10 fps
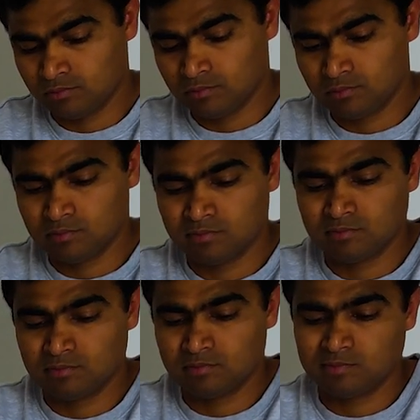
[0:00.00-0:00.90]

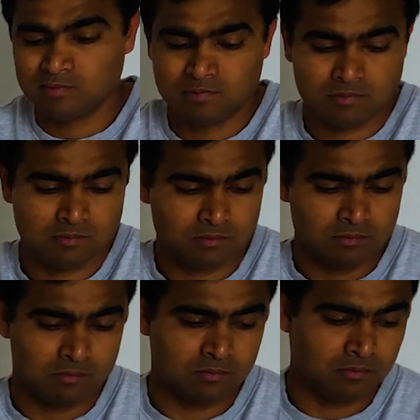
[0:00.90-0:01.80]

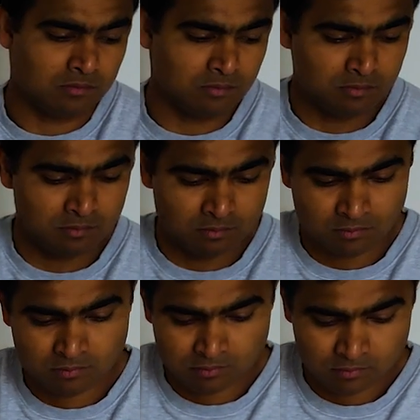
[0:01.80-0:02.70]

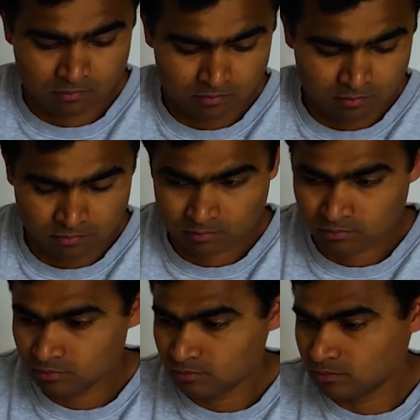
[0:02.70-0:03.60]

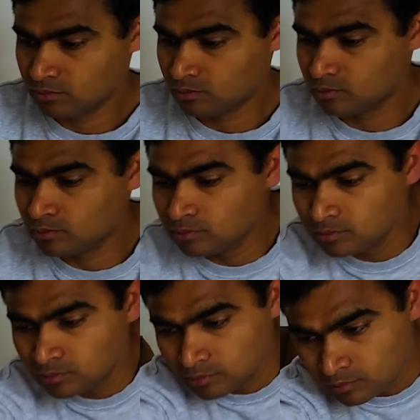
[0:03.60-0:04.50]

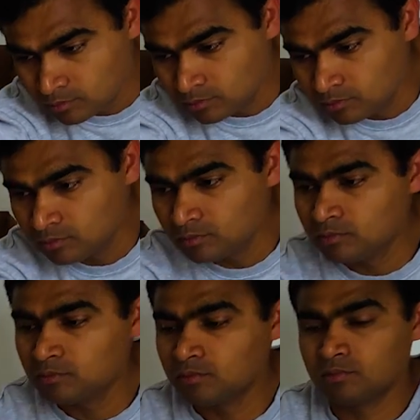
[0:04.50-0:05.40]

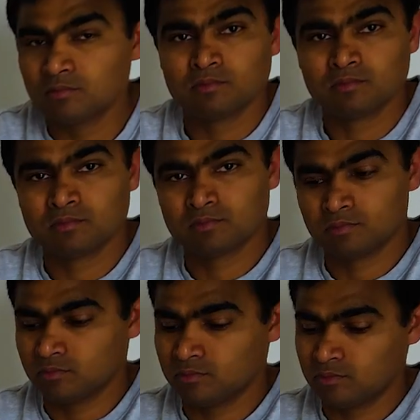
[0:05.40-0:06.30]

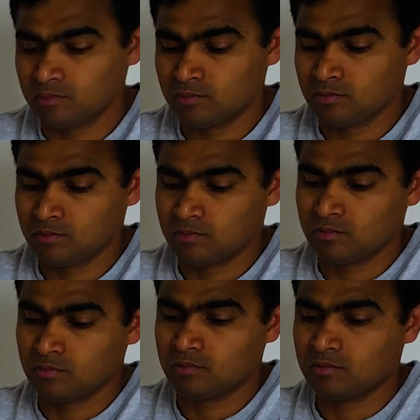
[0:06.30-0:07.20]

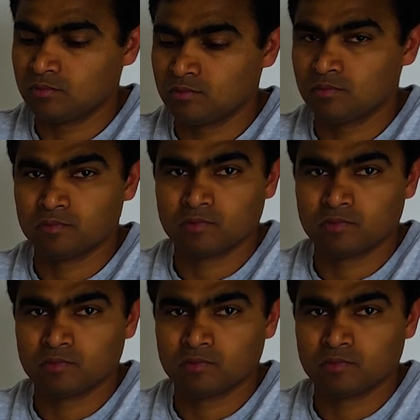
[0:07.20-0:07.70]
Nobody speaks.